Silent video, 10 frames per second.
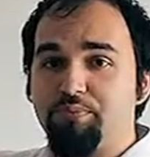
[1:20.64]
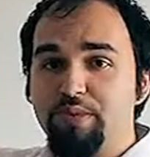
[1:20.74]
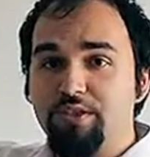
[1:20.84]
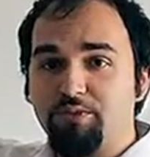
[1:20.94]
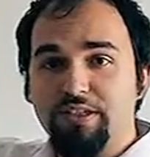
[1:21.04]

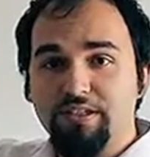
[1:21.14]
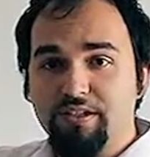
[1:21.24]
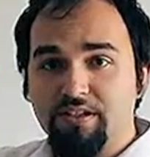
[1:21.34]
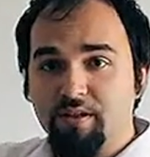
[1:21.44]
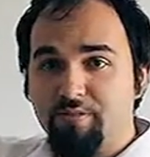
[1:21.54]
pretty great
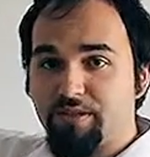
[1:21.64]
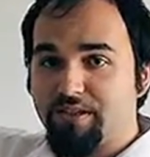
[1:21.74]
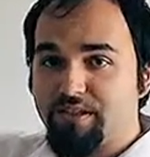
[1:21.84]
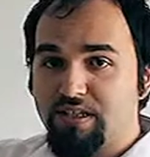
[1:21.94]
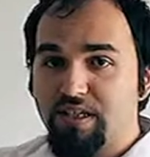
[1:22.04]
article about
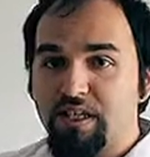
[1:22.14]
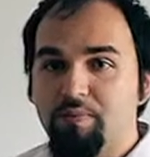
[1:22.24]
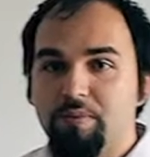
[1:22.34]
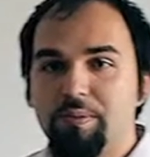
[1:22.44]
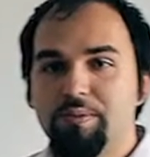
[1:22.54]
this,
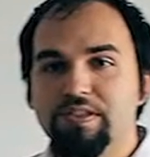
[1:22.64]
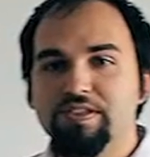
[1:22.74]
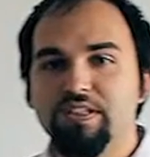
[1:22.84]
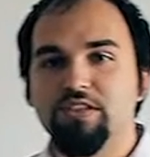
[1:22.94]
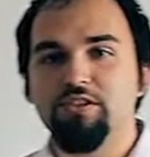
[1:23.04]
but people
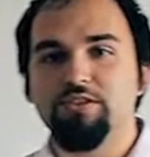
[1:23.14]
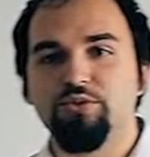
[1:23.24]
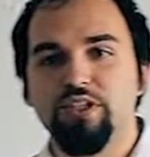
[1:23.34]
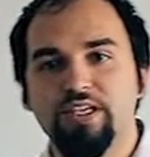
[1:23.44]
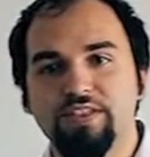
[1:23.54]
still don't
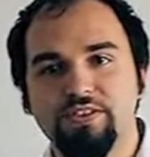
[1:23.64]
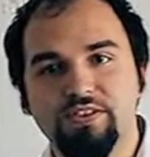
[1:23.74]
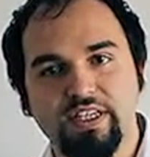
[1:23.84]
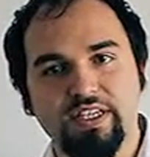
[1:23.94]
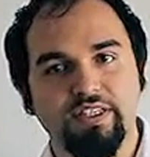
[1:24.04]
really
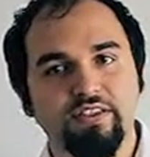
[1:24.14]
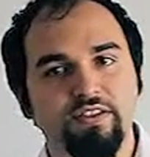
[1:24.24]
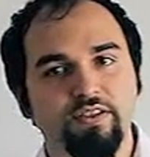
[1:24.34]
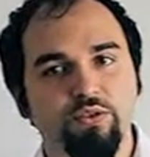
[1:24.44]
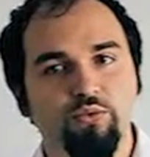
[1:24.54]
understand
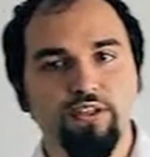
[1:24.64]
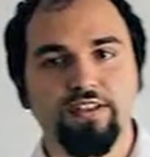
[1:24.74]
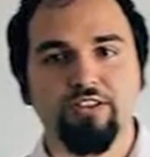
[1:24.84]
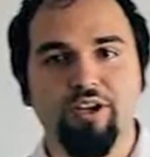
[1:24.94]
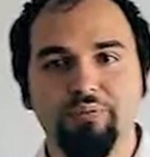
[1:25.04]
what the
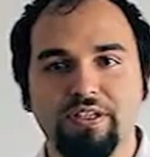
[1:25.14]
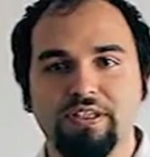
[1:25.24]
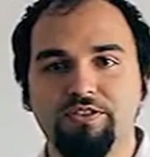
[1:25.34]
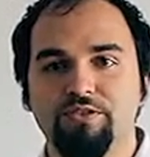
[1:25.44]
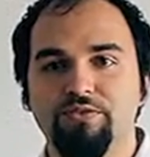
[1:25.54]
topic
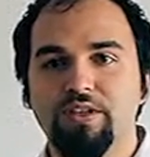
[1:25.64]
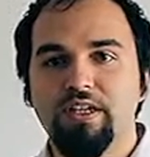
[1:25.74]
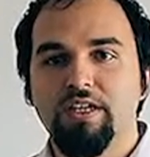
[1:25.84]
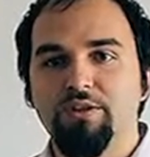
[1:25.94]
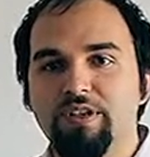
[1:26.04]
that you've
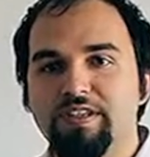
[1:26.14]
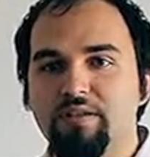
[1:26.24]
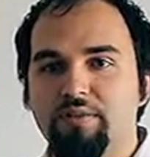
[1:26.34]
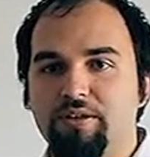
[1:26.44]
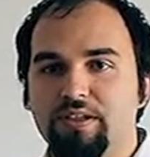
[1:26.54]
written
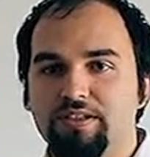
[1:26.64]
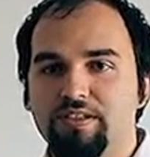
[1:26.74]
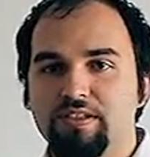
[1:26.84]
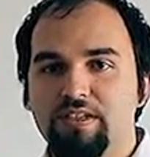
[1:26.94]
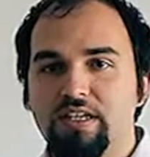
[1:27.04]
about
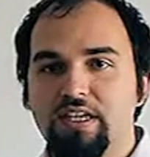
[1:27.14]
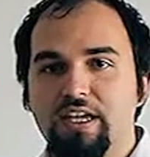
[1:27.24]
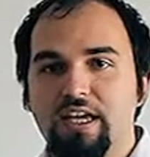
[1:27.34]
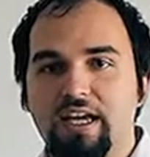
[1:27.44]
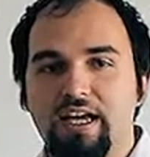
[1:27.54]
is.
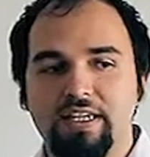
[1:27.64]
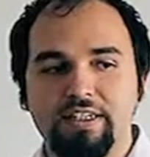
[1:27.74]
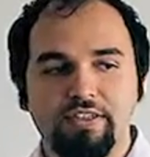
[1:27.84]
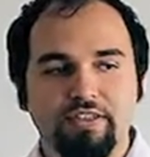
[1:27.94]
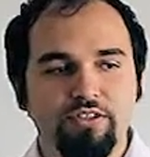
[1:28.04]

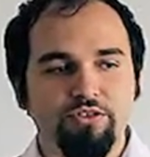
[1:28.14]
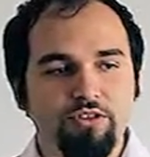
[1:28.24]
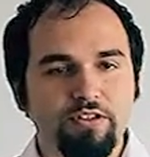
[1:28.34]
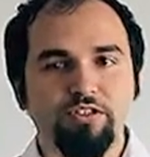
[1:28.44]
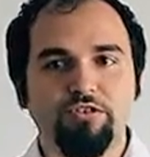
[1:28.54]
And you
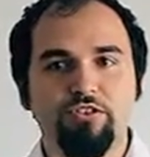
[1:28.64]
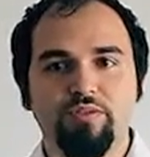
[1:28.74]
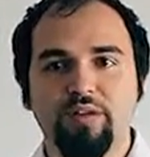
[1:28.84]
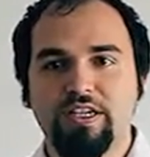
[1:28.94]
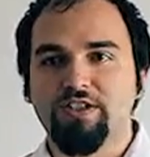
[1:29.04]
also don't
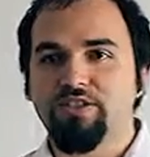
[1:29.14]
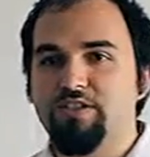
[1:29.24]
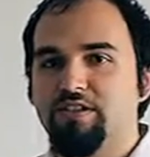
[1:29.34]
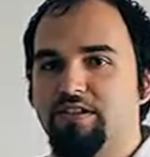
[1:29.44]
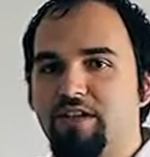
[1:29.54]

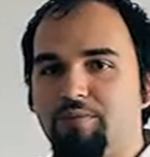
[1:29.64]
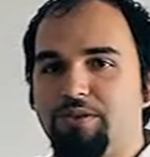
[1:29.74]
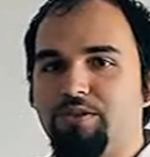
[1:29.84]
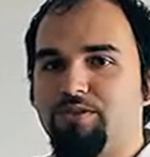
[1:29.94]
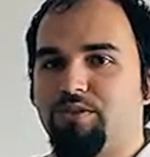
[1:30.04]
mention the
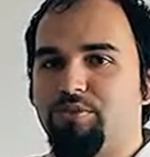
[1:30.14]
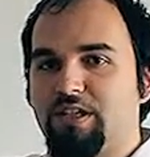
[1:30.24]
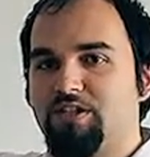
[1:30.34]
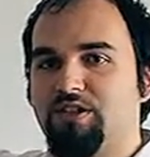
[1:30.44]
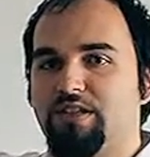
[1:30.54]
topic, you don't
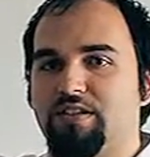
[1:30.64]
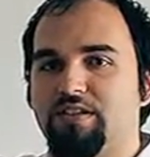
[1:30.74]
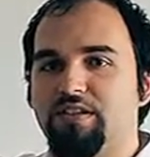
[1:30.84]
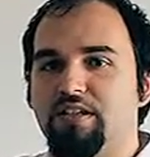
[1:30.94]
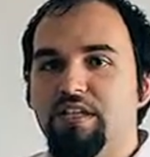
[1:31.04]
mention it in
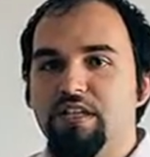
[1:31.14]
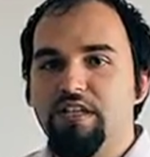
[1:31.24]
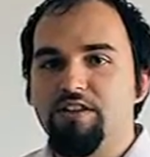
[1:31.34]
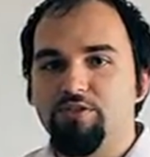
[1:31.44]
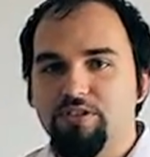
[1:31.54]
the
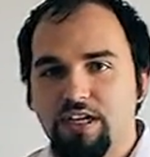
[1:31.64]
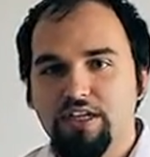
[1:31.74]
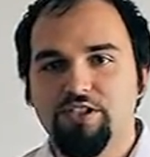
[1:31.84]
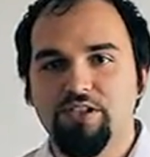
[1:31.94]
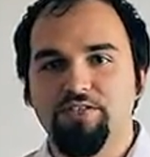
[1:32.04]

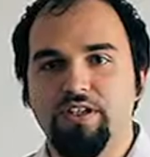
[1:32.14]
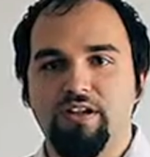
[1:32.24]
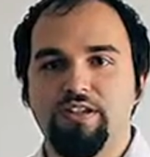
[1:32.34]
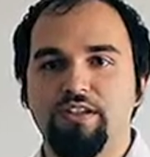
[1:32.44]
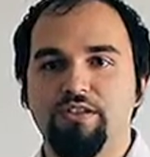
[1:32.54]
introduction of the
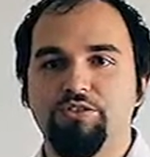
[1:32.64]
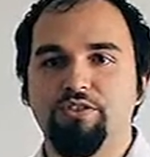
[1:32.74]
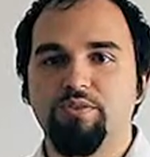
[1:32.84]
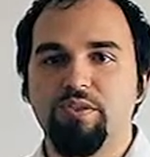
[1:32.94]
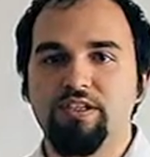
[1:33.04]
article, you
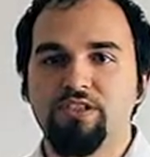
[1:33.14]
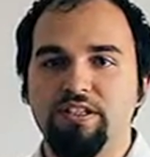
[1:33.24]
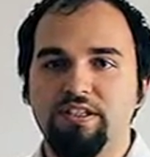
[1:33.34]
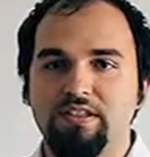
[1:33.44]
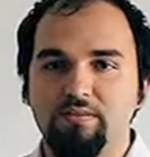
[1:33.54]
don't mention
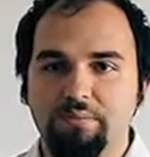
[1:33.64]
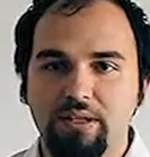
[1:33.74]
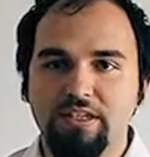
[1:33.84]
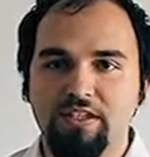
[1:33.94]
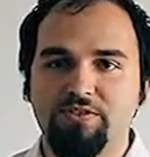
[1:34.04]
it in the
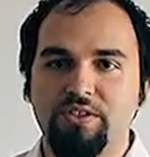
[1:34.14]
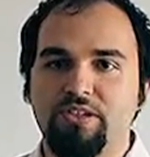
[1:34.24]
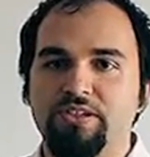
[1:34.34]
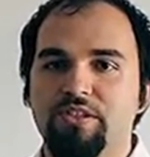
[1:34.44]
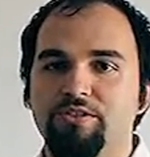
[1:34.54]
body of the
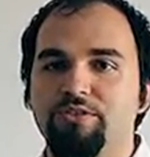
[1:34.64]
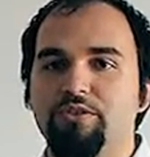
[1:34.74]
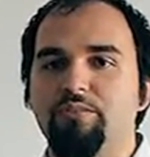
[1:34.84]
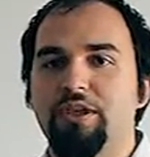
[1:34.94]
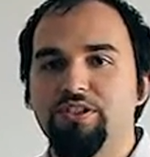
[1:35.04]
article, you
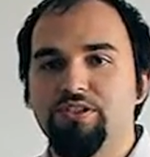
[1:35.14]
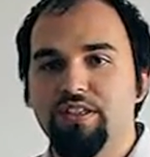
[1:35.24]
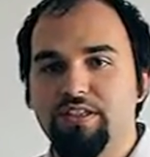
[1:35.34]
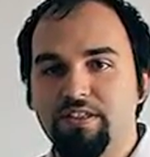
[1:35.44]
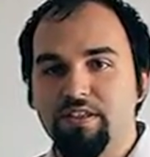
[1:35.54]
don't mention
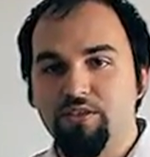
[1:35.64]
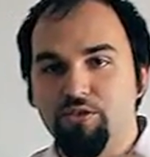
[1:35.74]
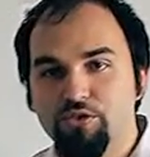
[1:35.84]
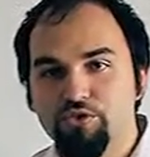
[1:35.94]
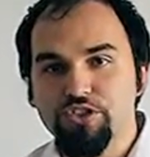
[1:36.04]
it in the
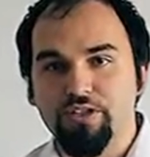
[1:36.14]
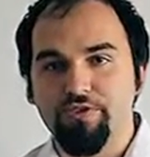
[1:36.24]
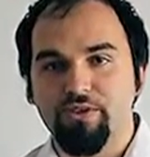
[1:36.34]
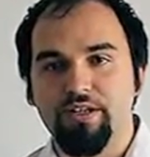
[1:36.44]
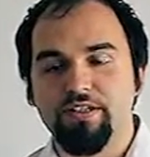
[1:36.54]
conclusion of
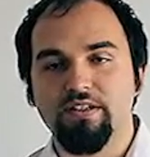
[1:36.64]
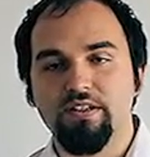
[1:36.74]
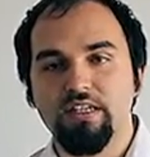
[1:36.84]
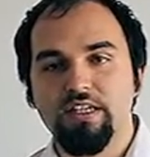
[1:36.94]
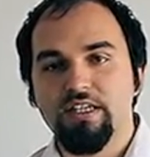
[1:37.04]
your
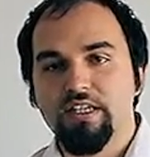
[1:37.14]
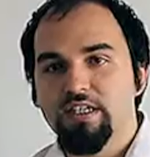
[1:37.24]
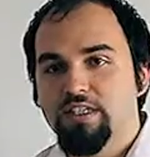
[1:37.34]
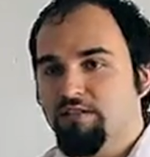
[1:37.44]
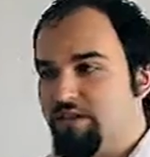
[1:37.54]
article.
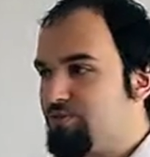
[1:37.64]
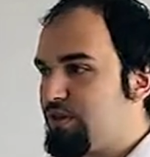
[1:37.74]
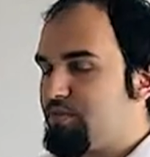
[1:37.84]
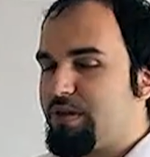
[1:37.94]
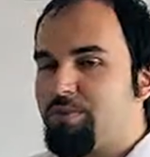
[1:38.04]
So that's a
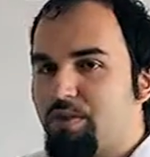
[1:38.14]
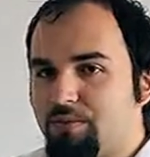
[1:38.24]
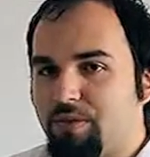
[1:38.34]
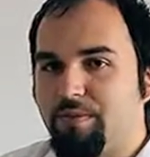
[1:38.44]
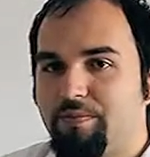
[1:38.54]
really big
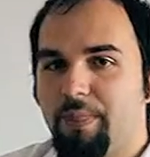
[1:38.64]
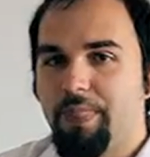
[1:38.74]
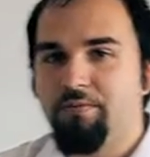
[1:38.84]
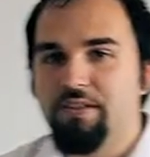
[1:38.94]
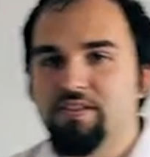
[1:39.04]
problem,
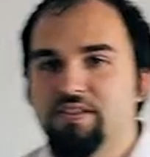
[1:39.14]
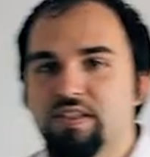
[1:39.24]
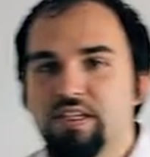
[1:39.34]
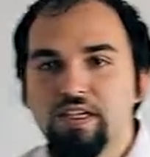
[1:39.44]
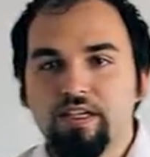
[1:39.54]
because
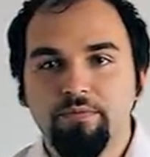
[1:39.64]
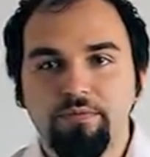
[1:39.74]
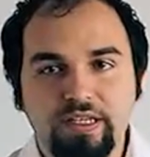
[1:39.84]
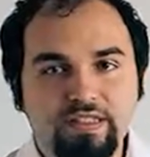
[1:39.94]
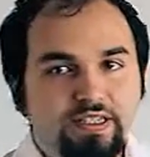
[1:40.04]

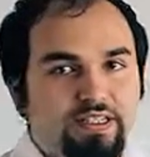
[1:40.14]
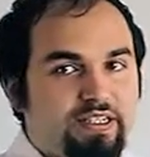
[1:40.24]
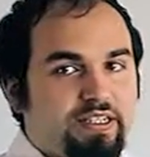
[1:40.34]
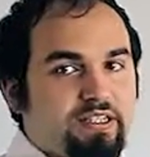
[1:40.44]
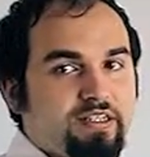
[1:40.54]

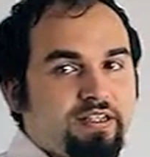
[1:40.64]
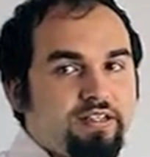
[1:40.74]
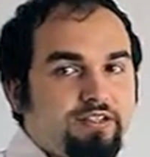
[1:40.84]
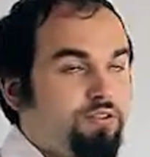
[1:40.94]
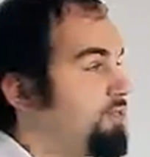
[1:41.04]
basically
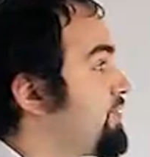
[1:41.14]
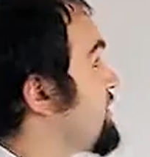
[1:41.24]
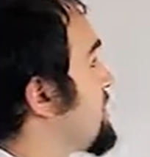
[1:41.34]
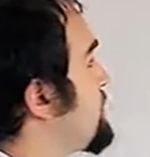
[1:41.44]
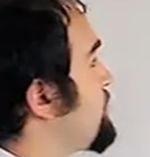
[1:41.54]
you
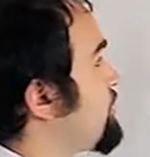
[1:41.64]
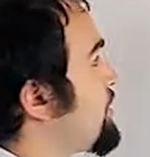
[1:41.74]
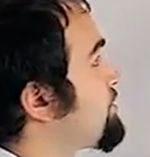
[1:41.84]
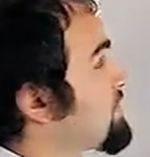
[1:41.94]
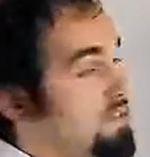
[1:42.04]
think that you
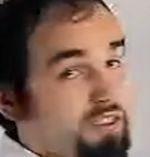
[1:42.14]
wrote